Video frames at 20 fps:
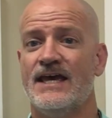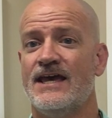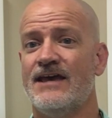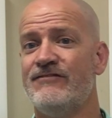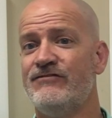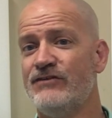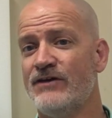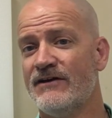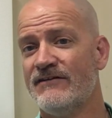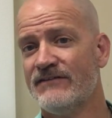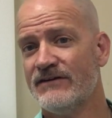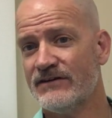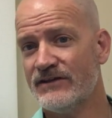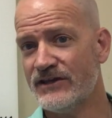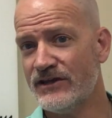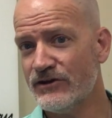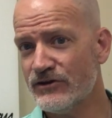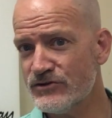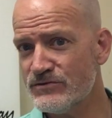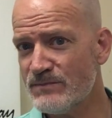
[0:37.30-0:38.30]
If you have,
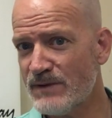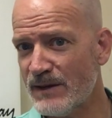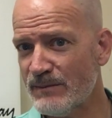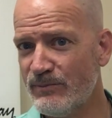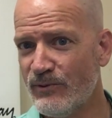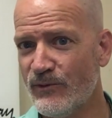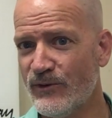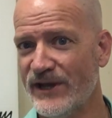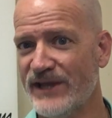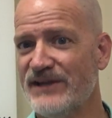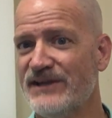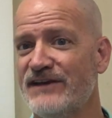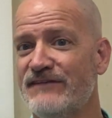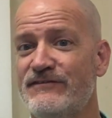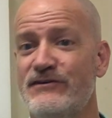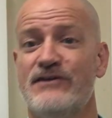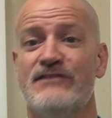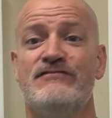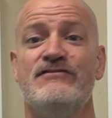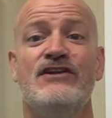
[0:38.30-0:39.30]
here's my point.
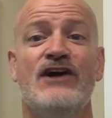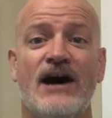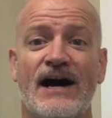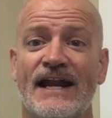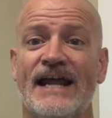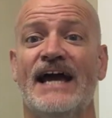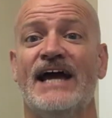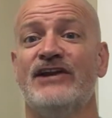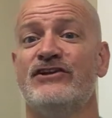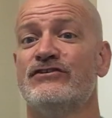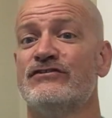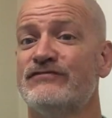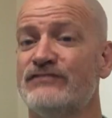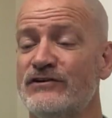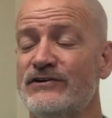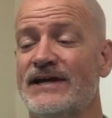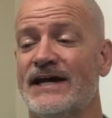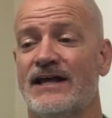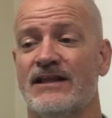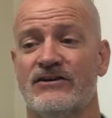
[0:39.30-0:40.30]
If you have not had your
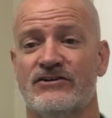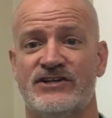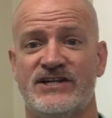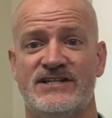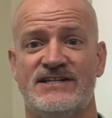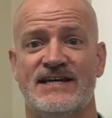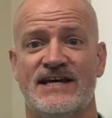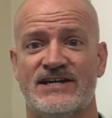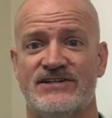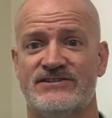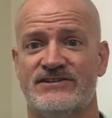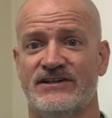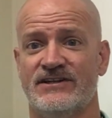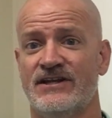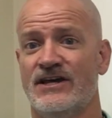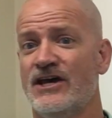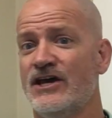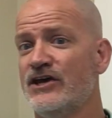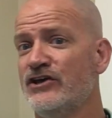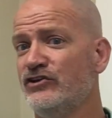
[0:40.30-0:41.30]
food allergy tested,
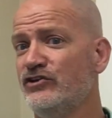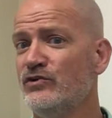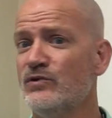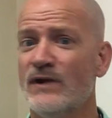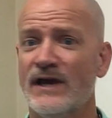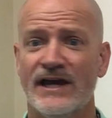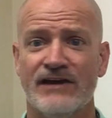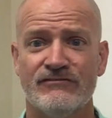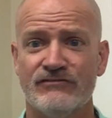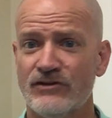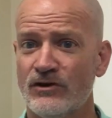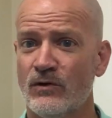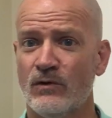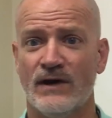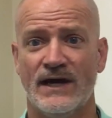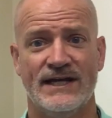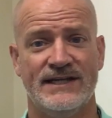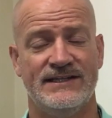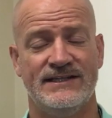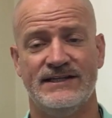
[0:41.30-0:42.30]
you have no
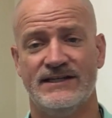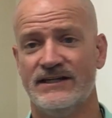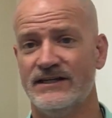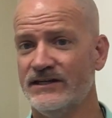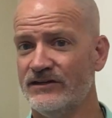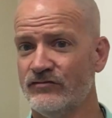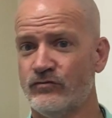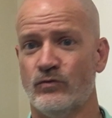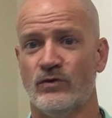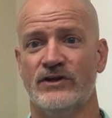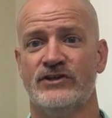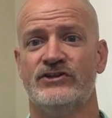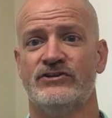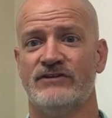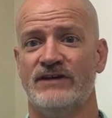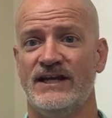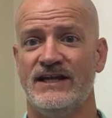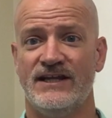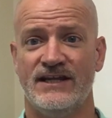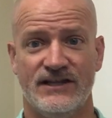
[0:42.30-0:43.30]
idea if what
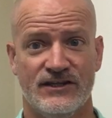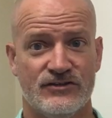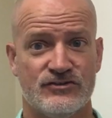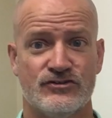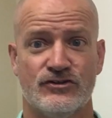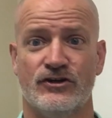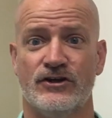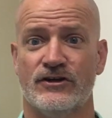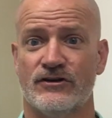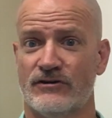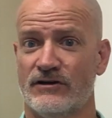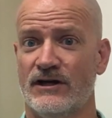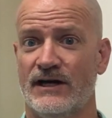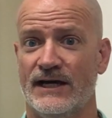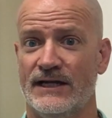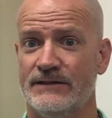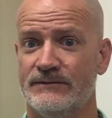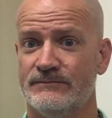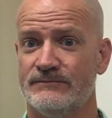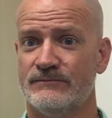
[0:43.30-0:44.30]
you're eating is good or
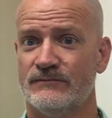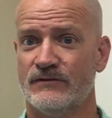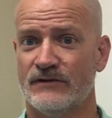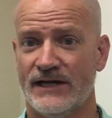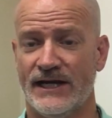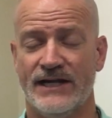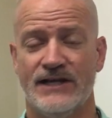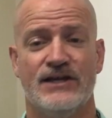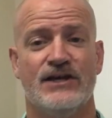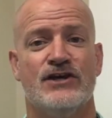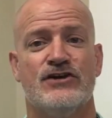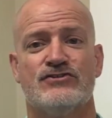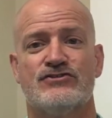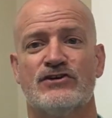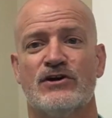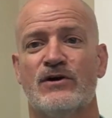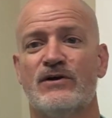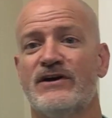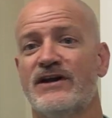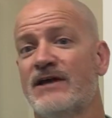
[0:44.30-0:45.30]
not, right?
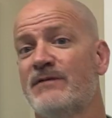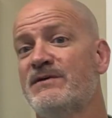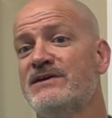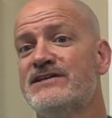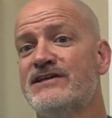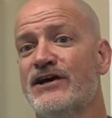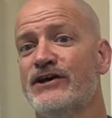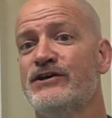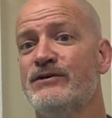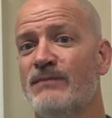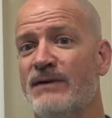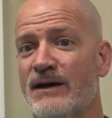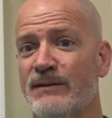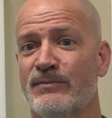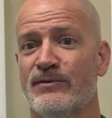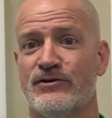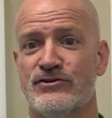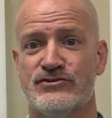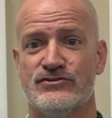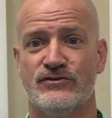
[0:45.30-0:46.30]
So let me tell you my
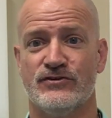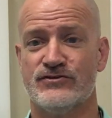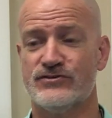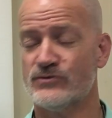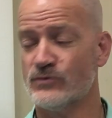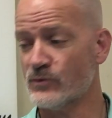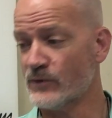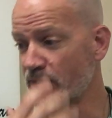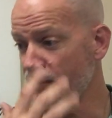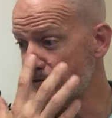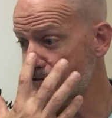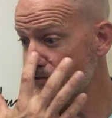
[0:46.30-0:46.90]
personal story.